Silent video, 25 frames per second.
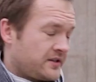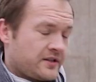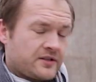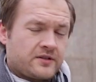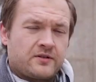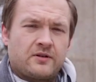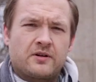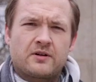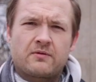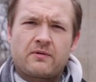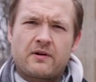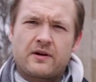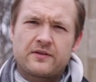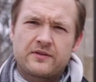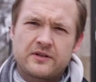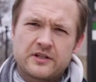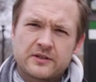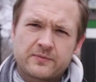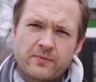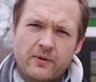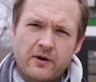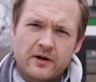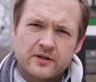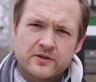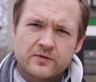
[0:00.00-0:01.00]
as it's known around
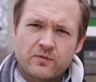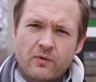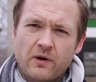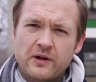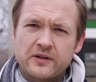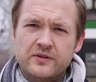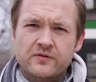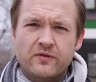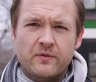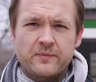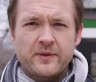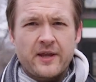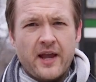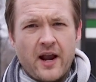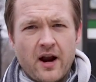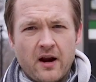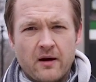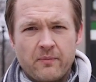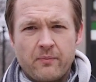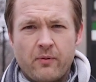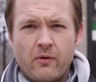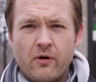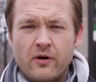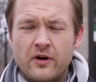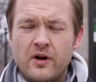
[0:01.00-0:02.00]
these parts, runs from the
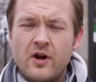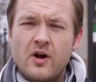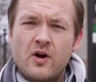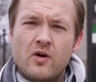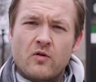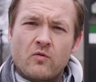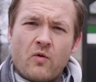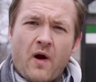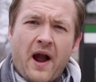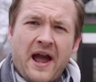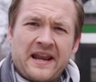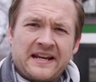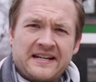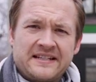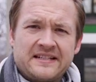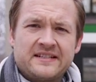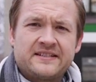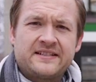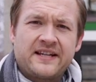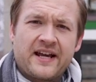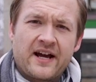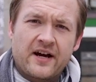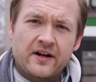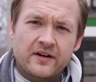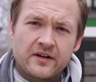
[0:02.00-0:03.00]
airport right into
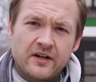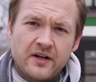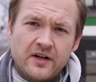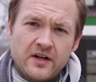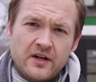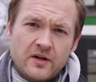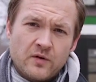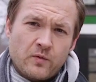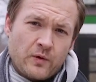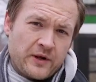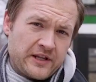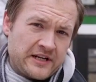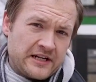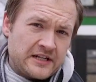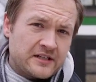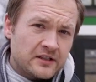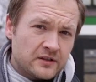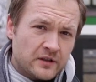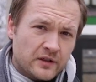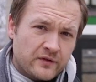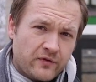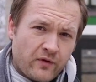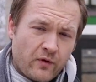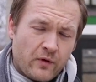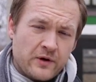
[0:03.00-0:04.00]
town. What you need to
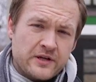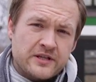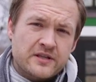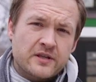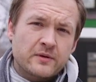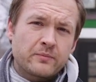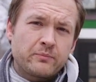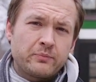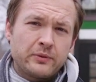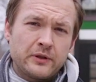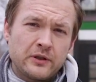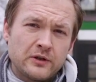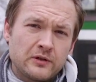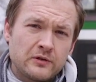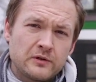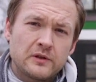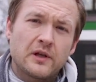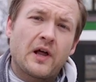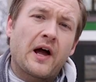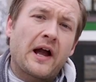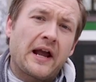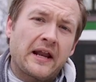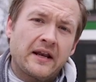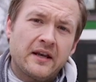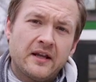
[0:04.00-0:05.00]
look for is the blue
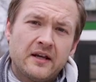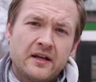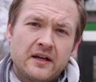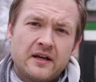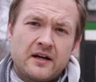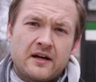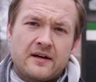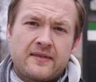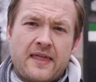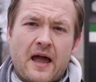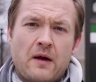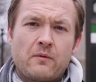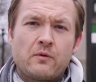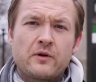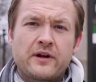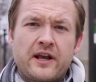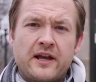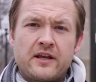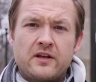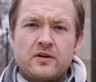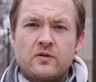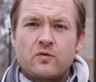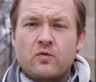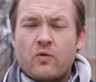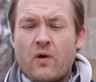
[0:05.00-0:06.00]
line, and that will
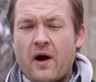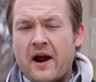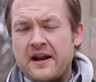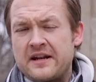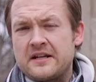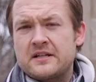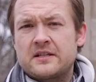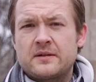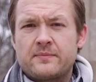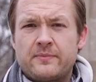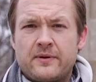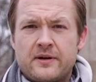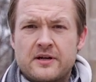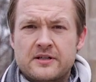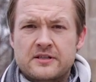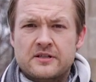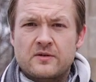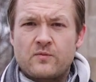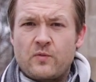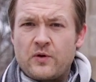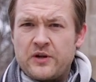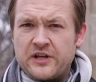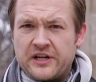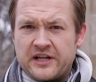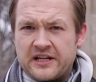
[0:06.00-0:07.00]
get you right into
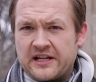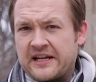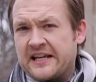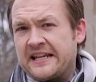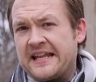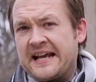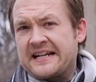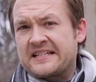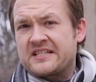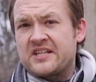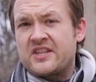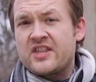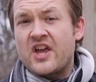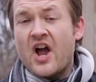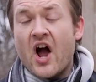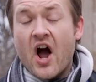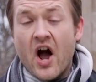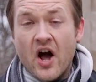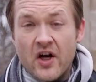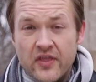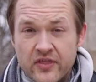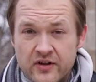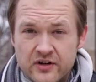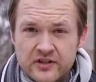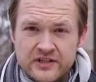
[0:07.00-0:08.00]
Boston where you can connect to the
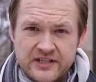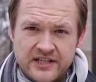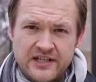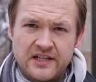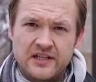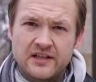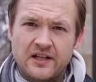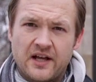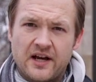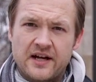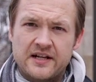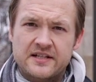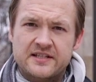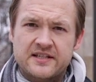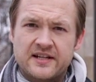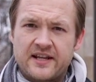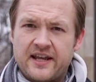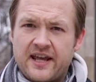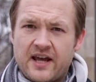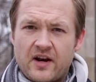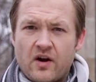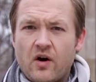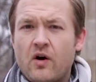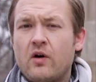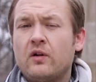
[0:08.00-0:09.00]
other T lines
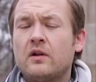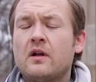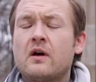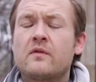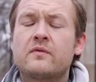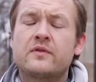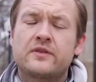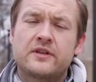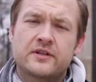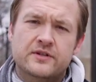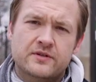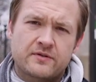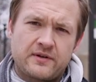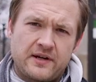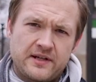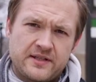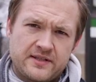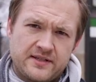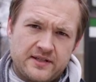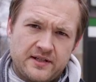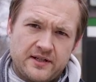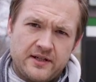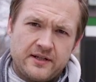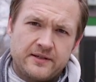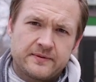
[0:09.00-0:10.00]
and get all over this
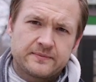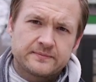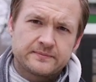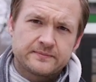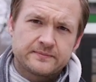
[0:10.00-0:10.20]
great city.